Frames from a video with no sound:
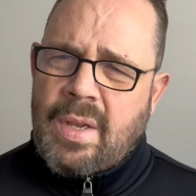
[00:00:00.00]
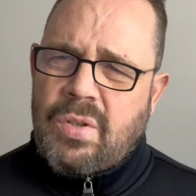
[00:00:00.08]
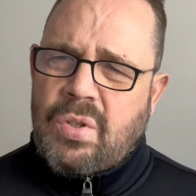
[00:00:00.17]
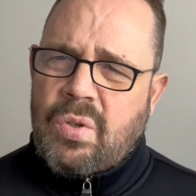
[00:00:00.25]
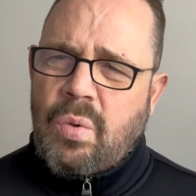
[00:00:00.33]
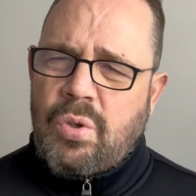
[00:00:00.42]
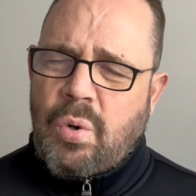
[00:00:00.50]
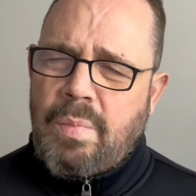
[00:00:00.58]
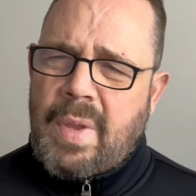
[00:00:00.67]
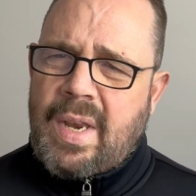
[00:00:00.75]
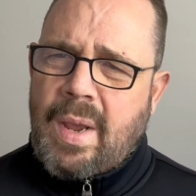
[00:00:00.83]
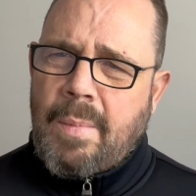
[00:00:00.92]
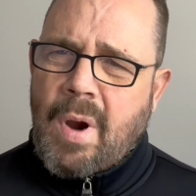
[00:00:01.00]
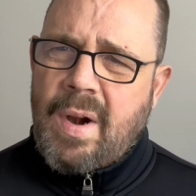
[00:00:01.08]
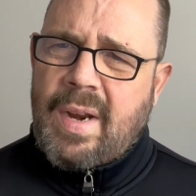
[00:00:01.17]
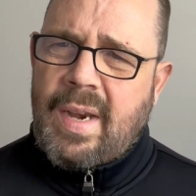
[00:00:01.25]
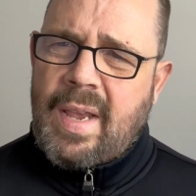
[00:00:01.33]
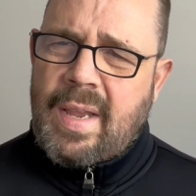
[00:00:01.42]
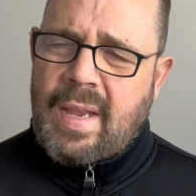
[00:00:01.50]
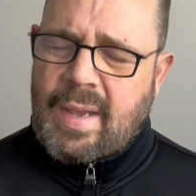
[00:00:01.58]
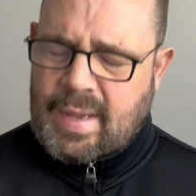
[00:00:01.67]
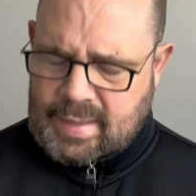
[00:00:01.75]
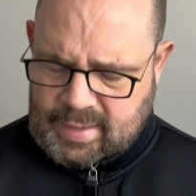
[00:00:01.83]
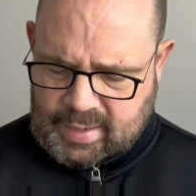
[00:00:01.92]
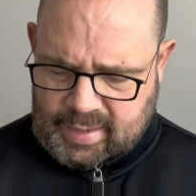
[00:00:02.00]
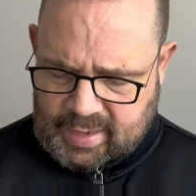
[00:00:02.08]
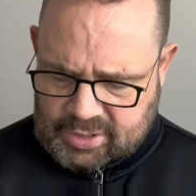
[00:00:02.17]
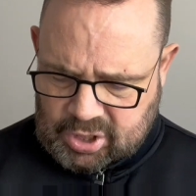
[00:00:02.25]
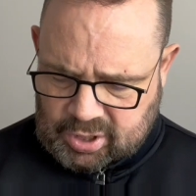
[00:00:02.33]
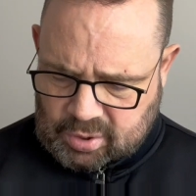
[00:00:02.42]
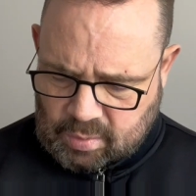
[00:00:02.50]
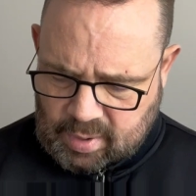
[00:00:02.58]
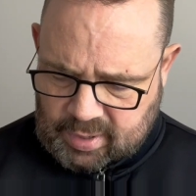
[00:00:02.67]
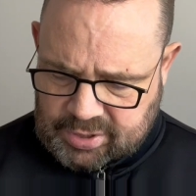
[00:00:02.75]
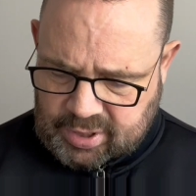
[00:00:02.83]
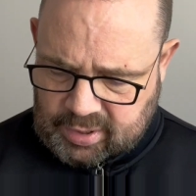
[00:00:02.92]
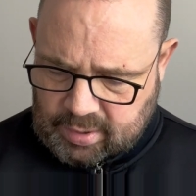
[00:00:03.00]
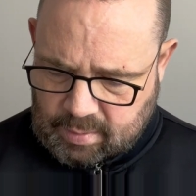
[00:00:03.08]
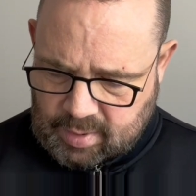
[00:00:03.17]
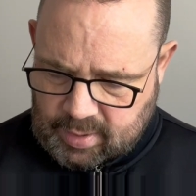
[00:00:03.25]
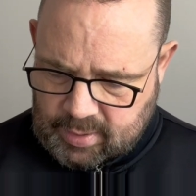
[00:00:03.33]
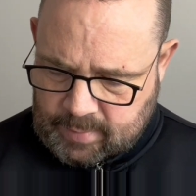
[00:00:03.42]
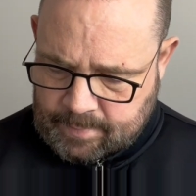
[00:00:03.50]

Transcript: social media marketing, and et cetera, uh, et cetera.